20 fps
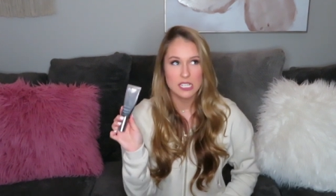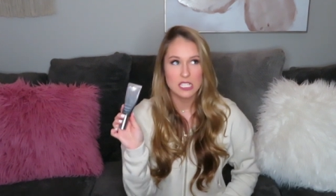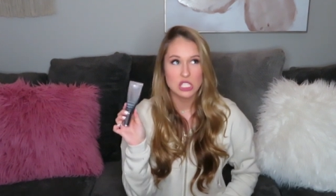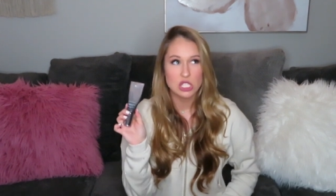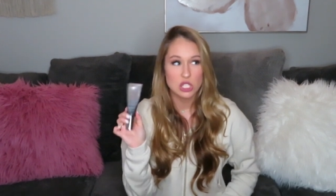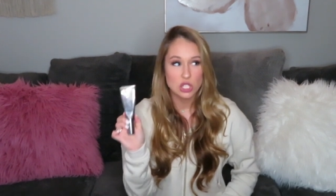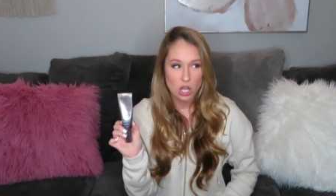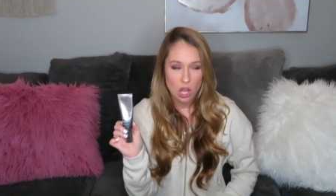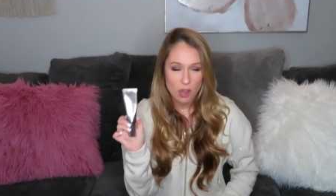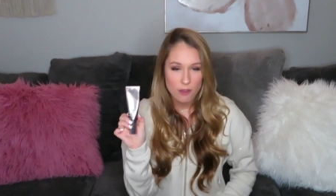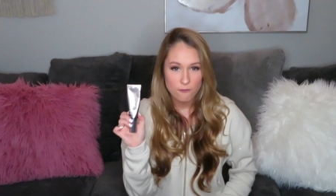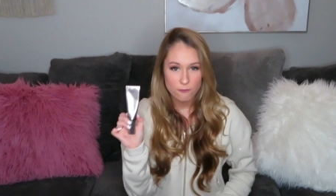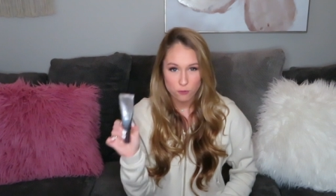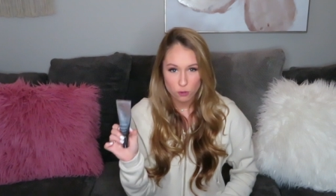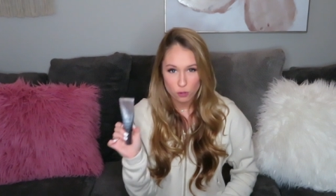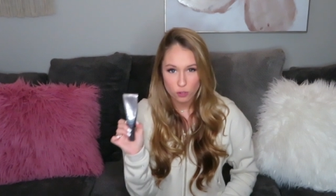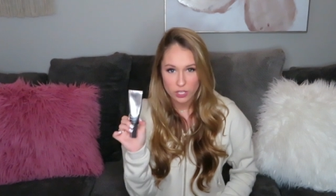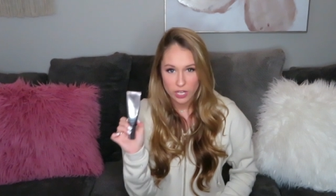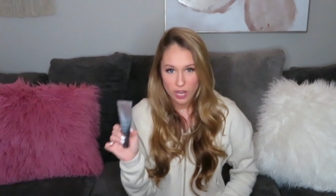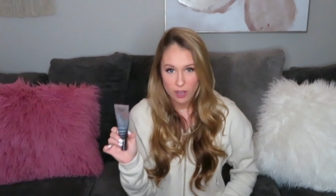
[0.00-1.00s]
It's not
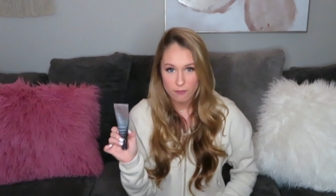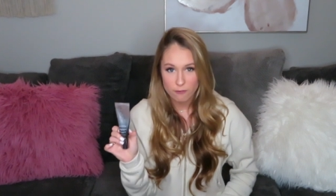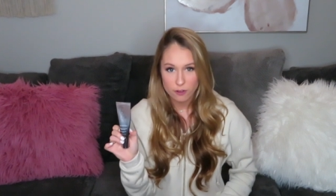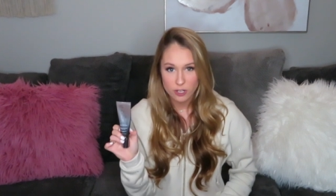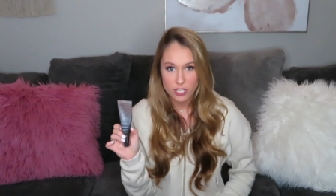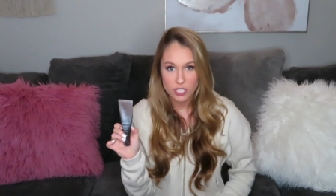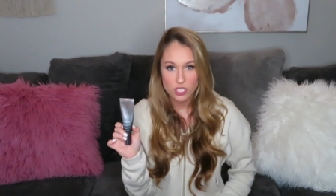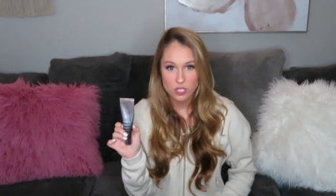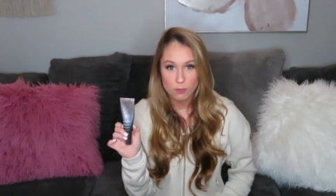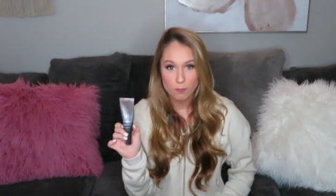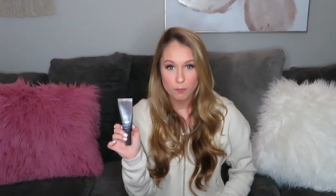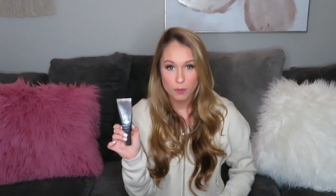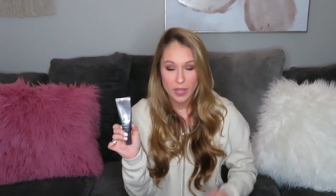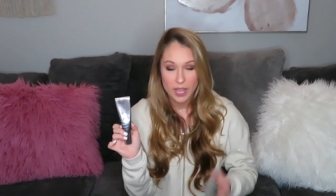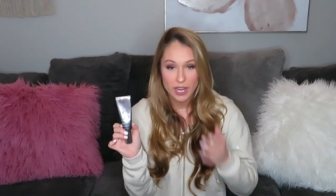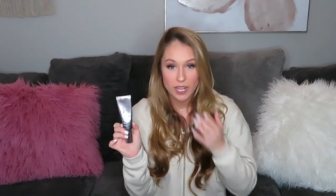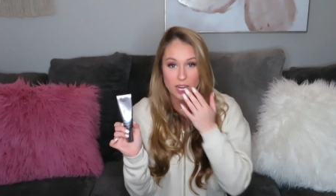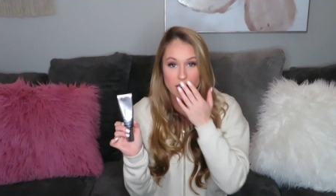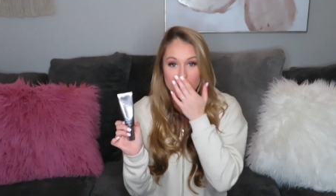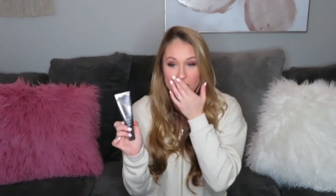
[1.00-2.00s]
full coverage,
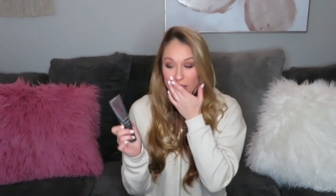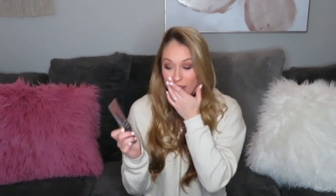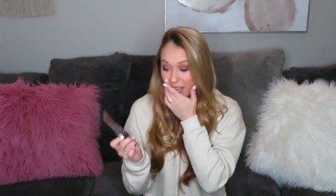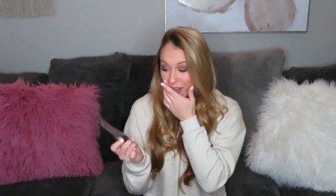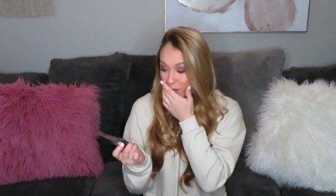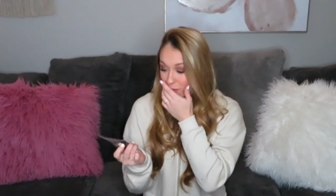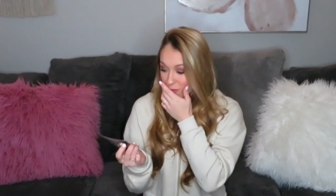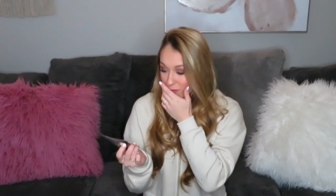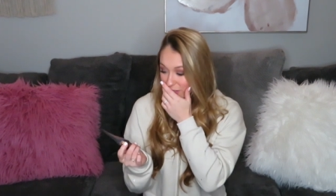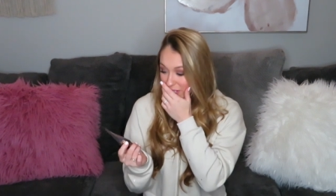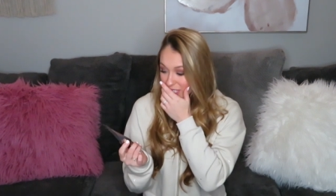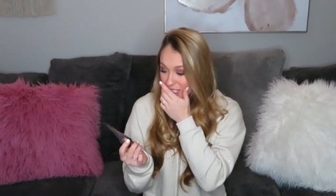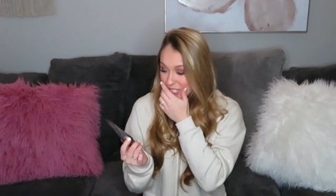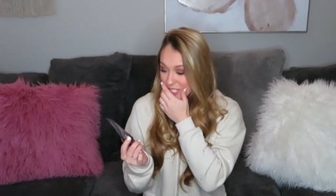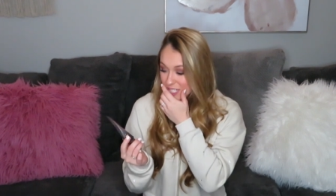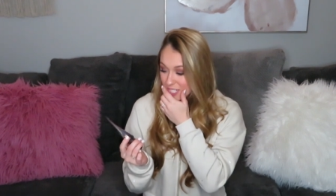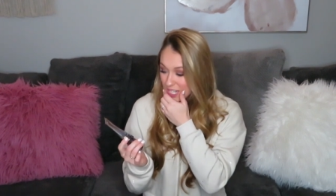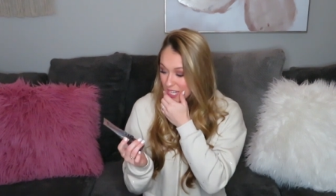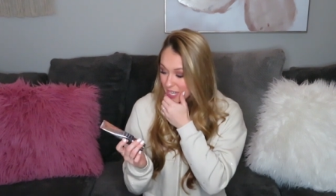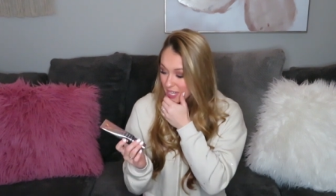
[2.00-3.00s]
but it
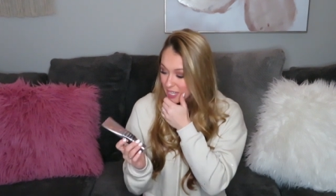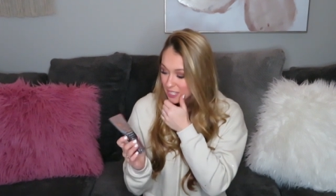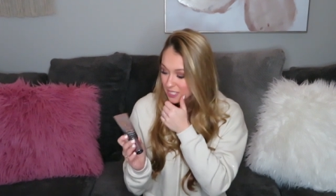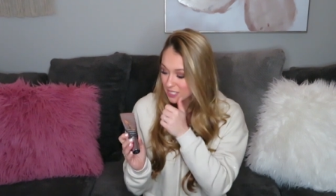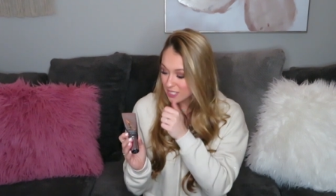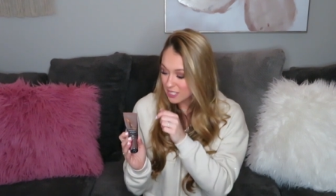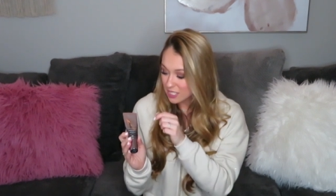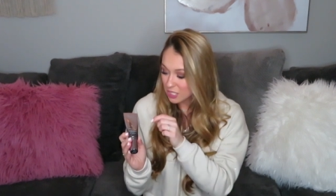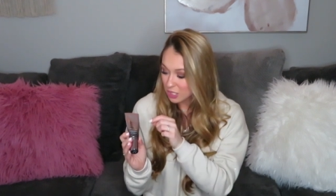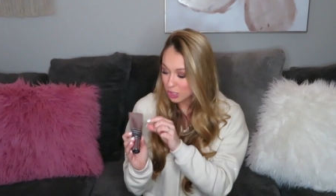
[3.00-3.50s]
really does